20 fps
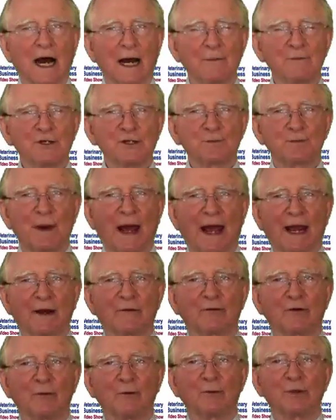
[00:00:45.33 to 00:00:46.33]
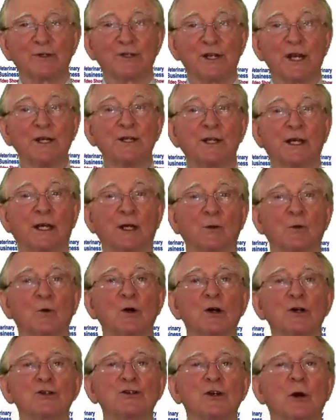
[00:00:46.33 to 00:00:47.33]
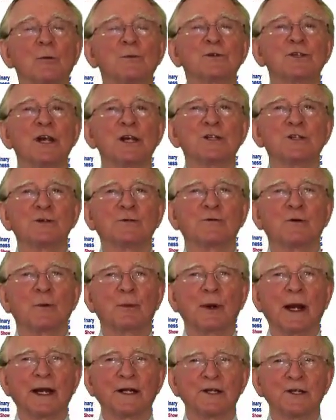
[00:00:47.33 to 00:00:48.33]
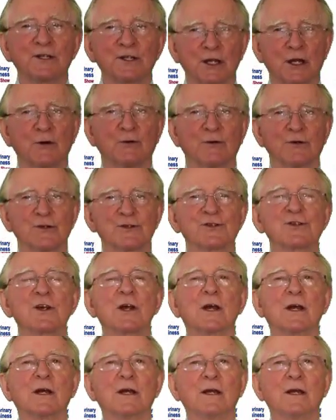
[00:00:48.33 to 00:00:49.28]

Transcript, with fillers: I'm just back from presenting at a workshop session for practice owners,